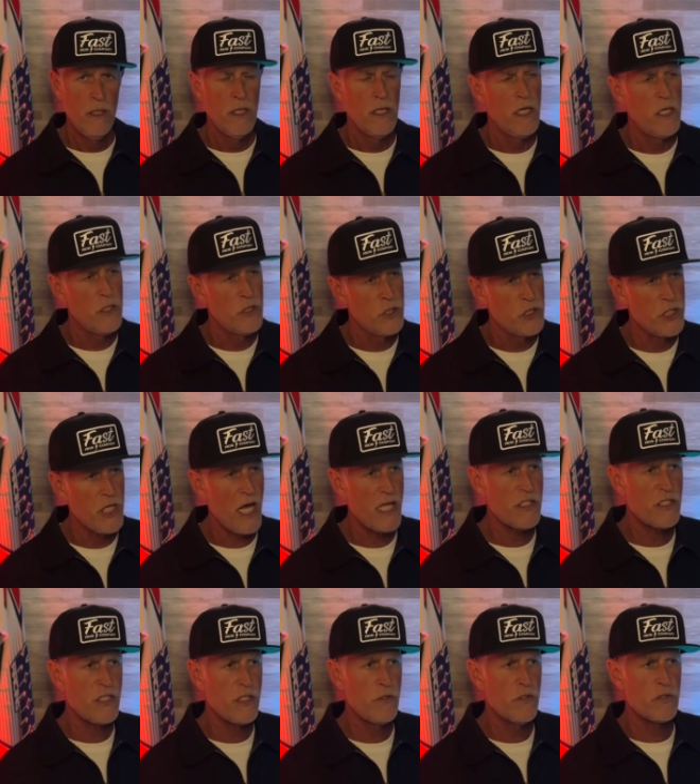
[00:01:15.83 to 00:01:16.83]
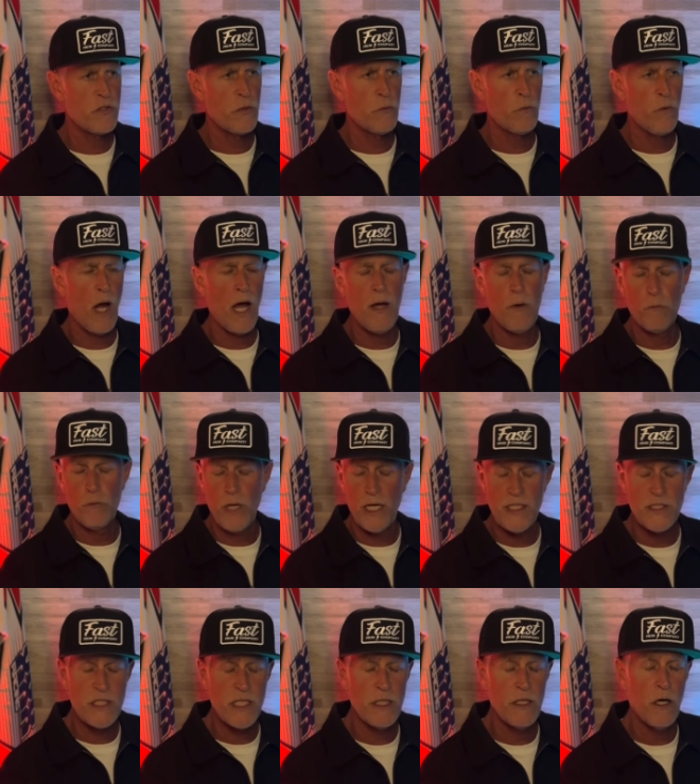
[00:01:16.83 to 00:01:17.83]
And Jet's used to ri
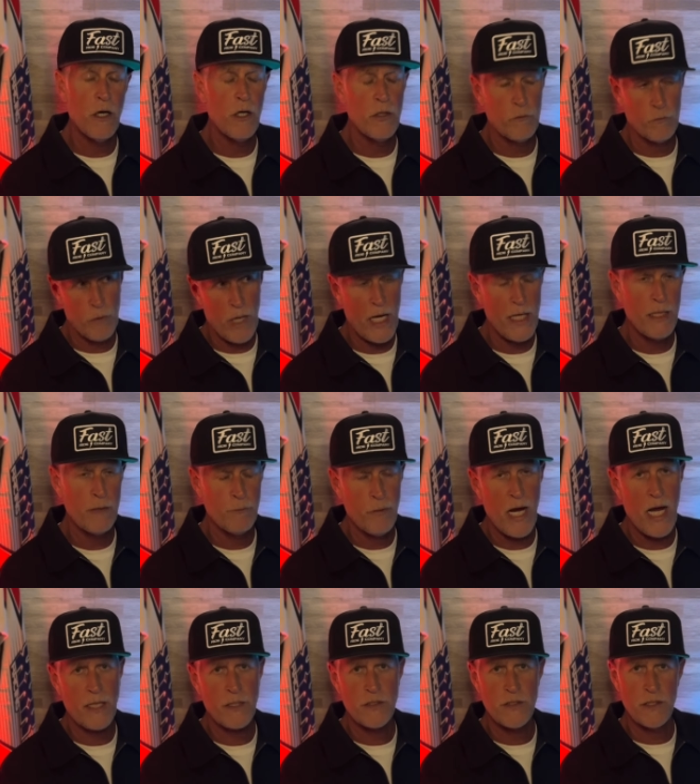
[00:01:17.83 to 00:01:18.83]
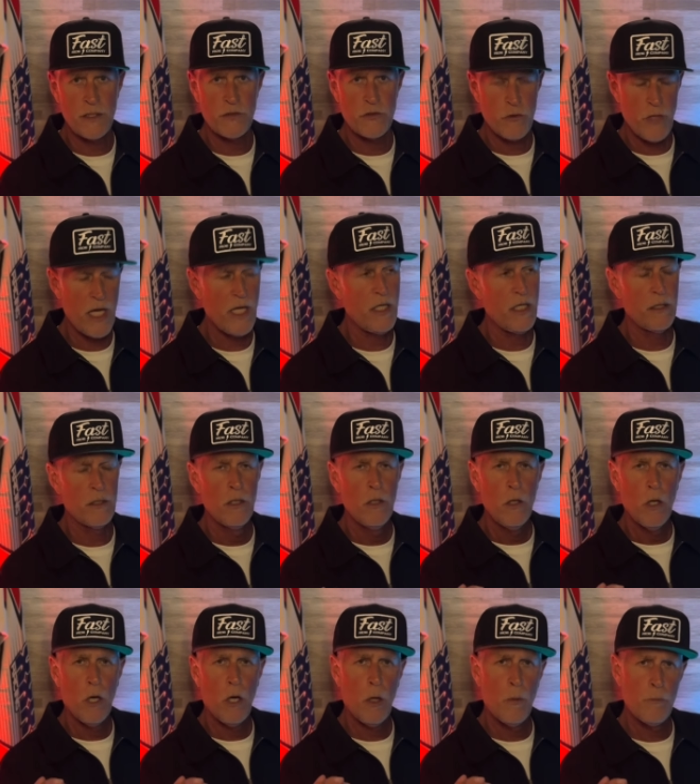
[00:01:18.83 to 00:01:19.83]
racing on riding, practicing, training
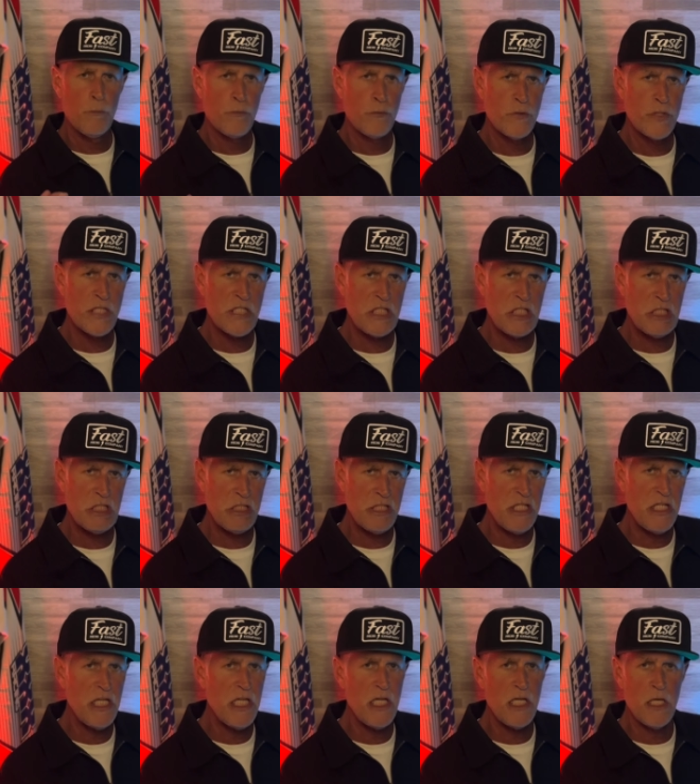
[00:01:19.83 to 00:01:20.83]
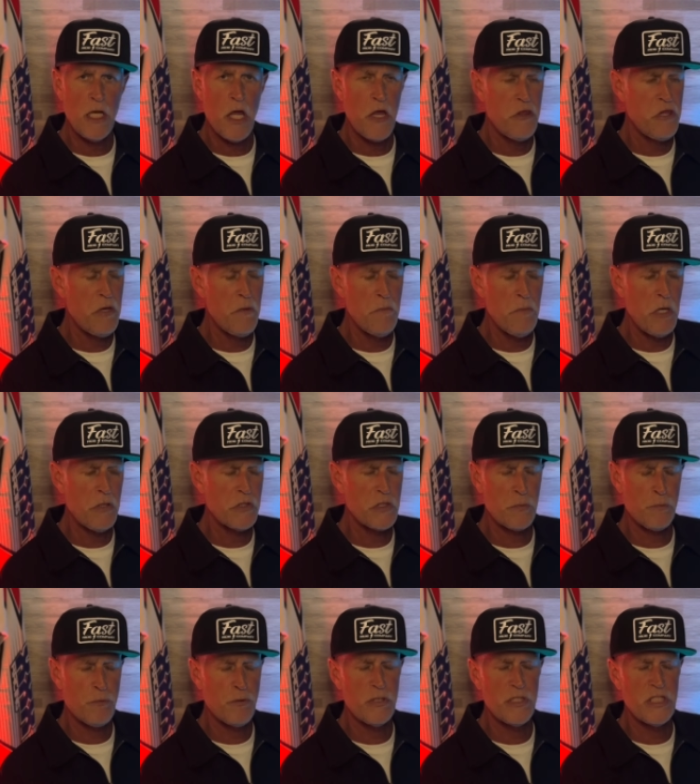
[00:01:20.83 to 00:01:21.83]
on pristine, the
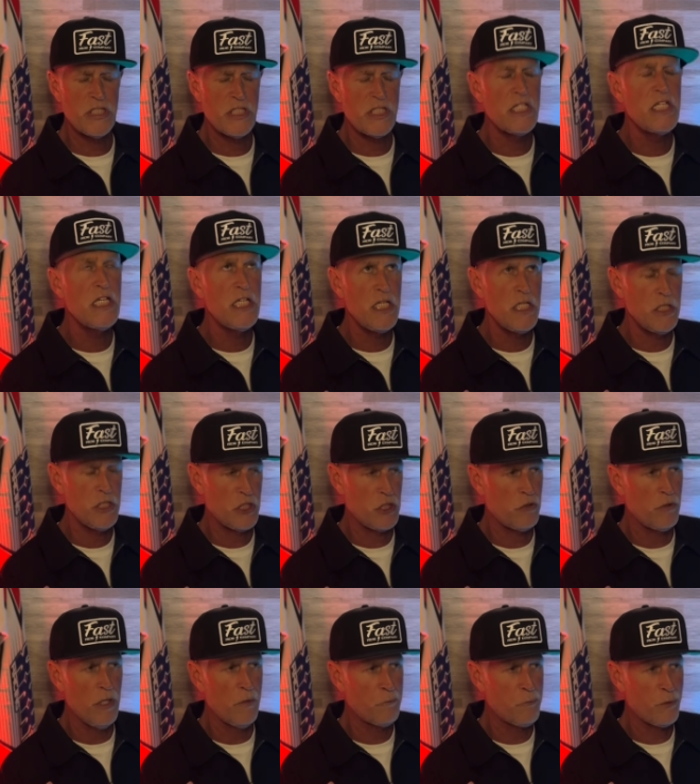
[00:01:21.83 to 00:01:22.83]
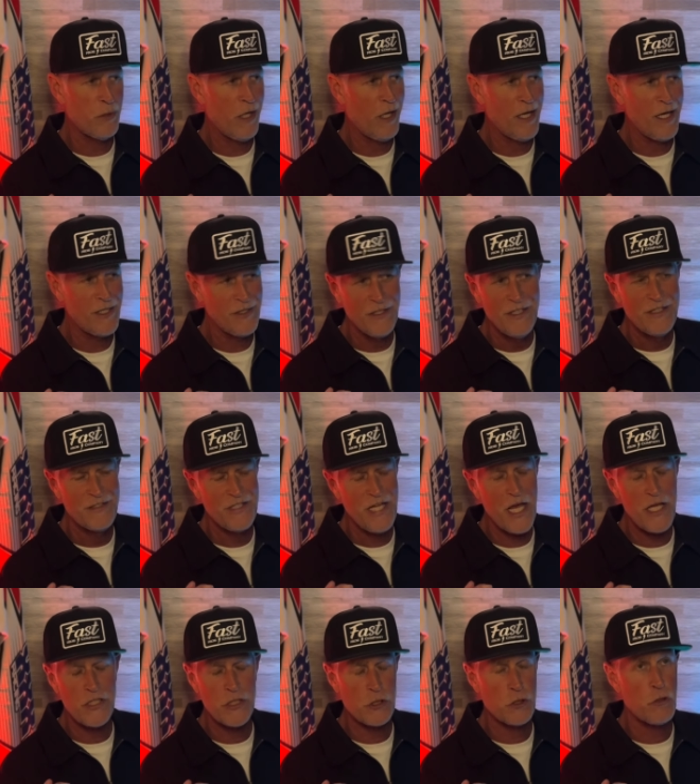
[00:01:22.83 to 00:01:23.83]
most pristine uh,
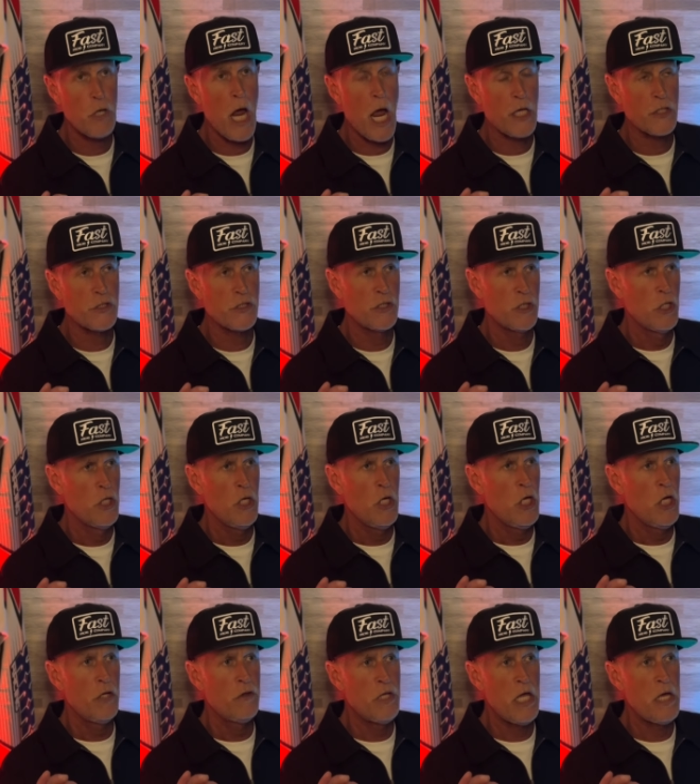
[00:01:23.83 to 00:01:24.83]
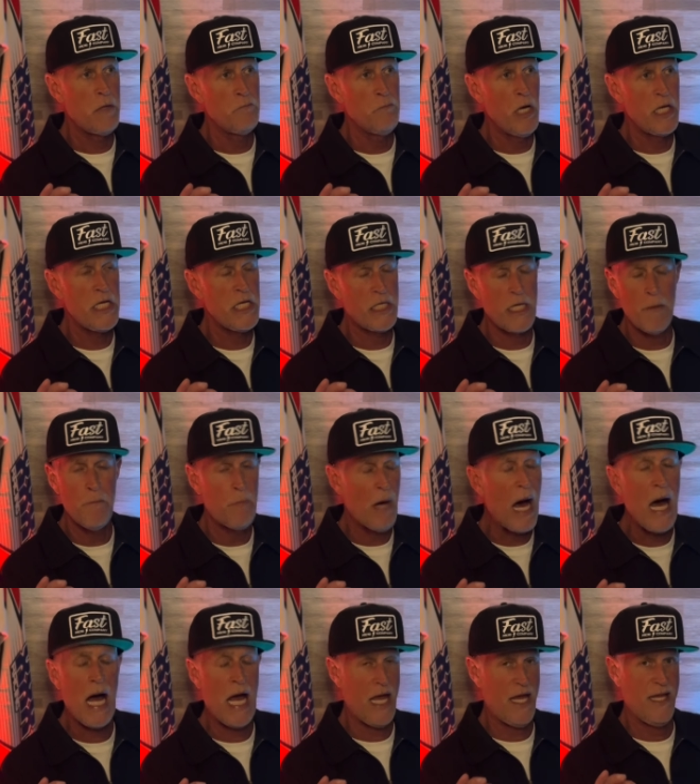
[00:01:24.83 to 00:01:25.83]
test tracks that money can
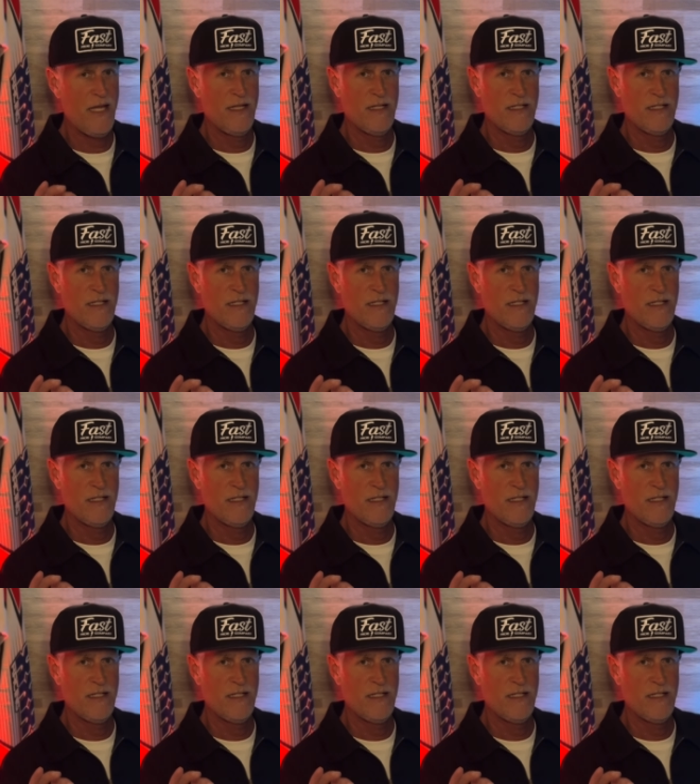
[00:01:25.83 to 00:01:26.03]
buy.